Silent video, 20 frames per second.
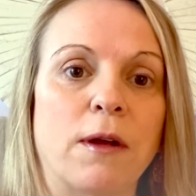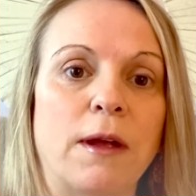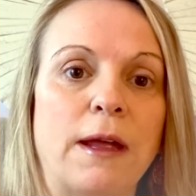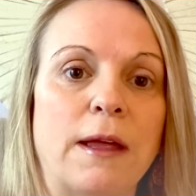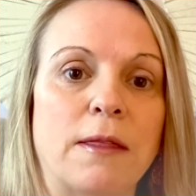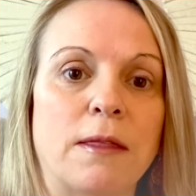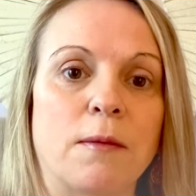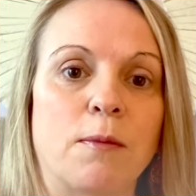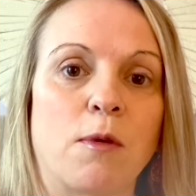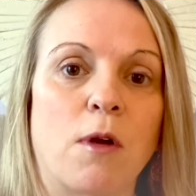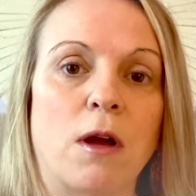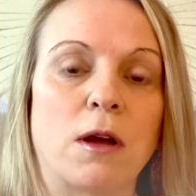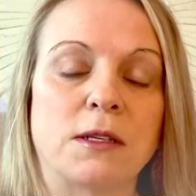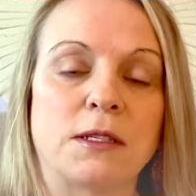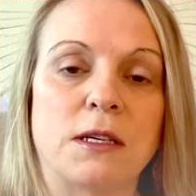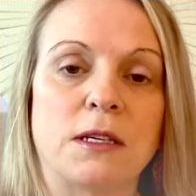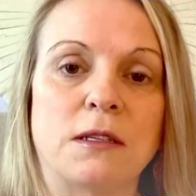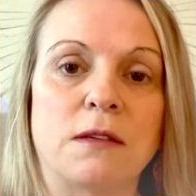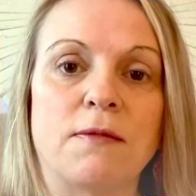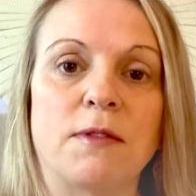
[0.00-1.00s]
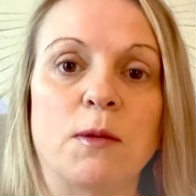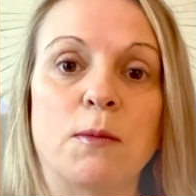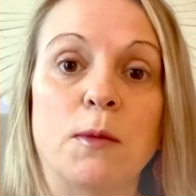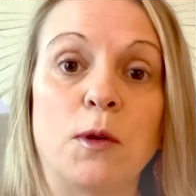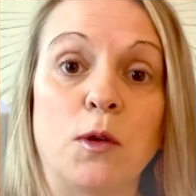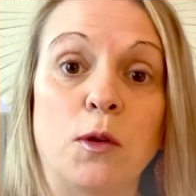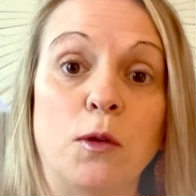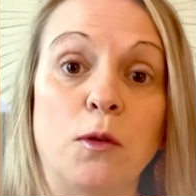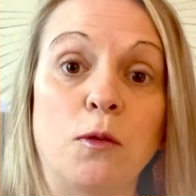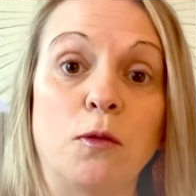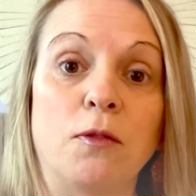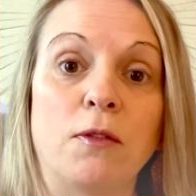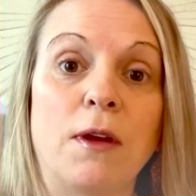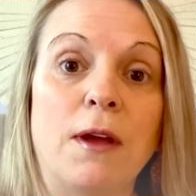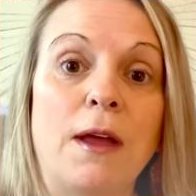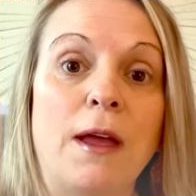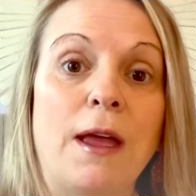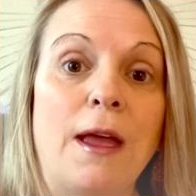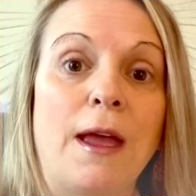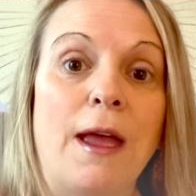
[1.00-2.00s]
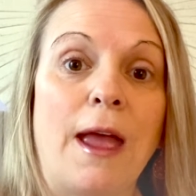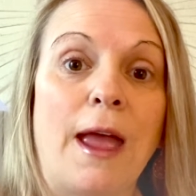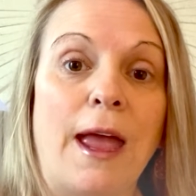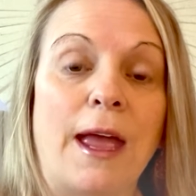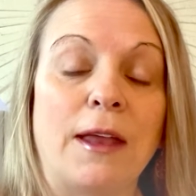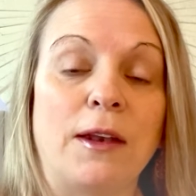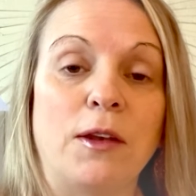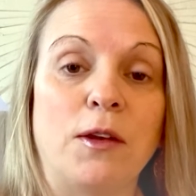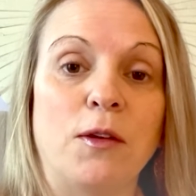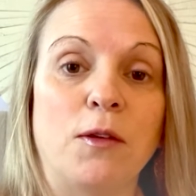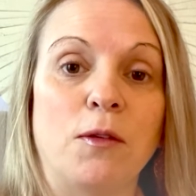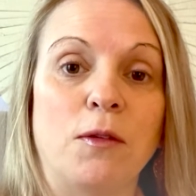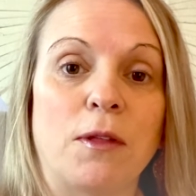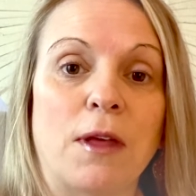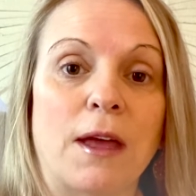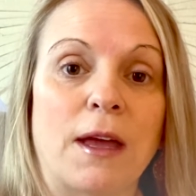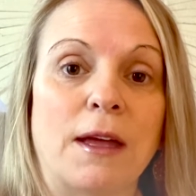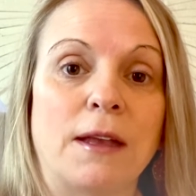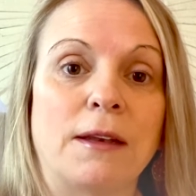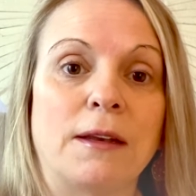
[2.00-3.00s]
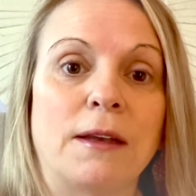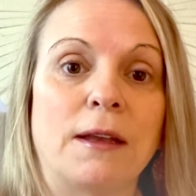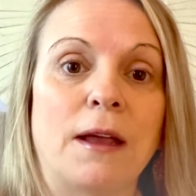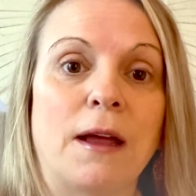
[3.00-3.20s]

in the process of the move, and knew that